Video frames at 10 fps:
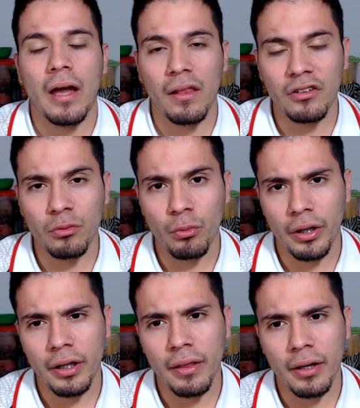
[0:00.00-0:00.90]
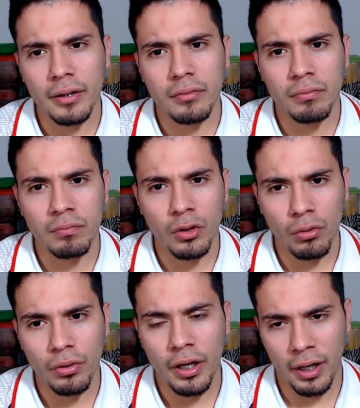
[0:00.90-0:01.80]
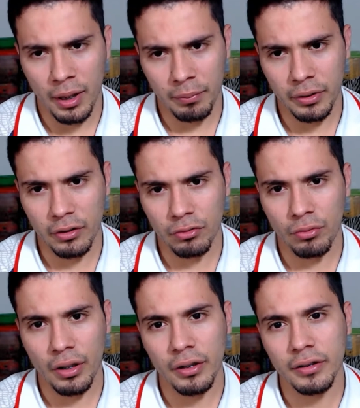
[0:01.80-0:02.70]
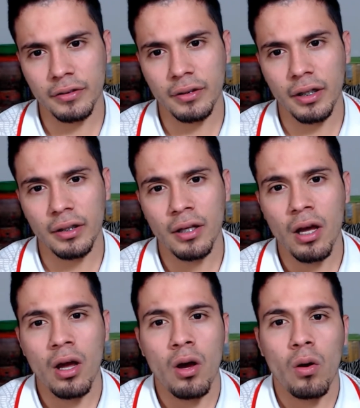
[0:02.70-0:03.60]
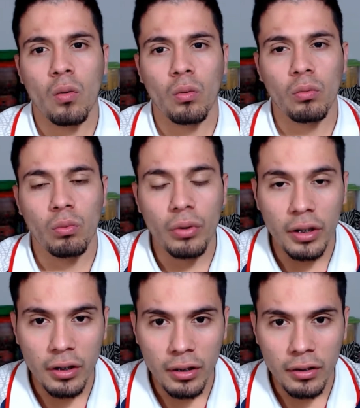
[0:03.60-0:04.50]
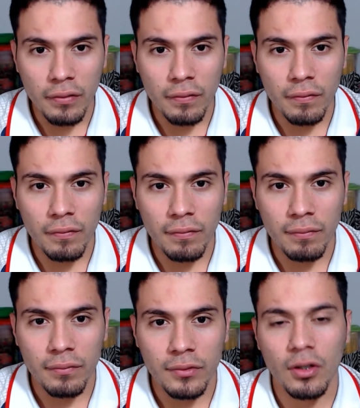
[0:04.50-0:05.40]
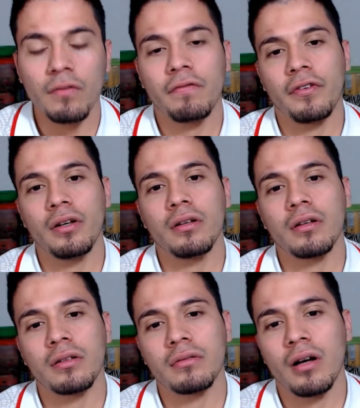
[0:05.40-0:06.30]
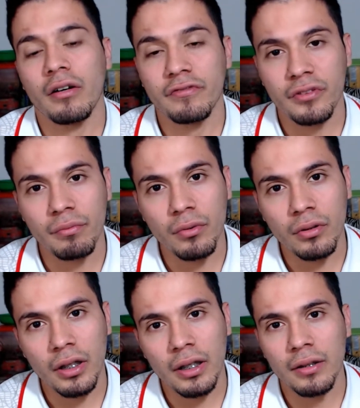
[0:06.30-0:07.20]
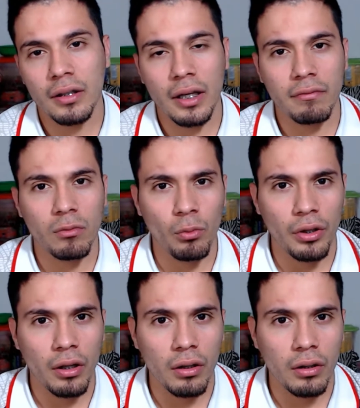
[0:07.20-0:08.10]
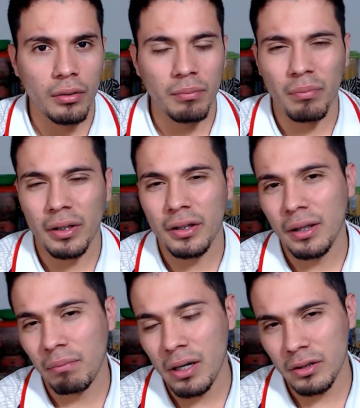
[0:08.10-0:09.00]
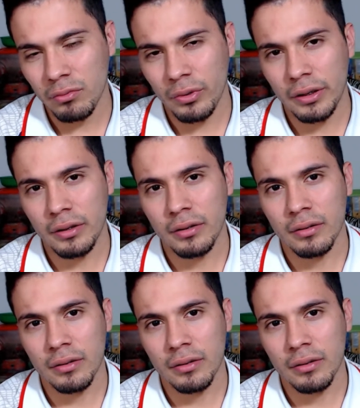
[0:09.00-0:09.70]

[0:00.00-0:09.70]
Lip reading: Another way that could happen as well is that we don't feel comfortable in the level we are, but in a bad way.